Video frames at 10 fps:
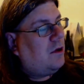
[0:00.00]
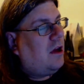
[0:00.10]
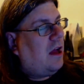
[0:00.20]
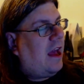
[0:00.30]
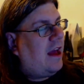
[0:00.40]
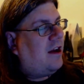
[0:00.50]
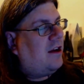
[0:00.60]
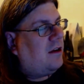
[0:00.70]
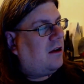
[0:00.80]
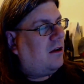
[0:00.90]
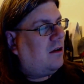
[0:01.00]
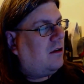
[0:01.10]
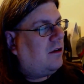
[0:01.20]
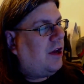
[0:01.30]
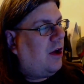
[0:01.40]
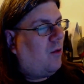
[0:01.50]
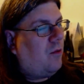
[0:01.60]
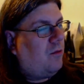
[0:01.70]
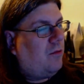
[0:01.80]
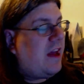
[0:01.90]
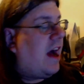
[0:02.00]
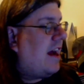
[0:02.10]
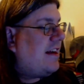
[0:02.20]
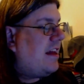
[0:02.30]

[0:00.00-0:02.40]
And, you know, the idea,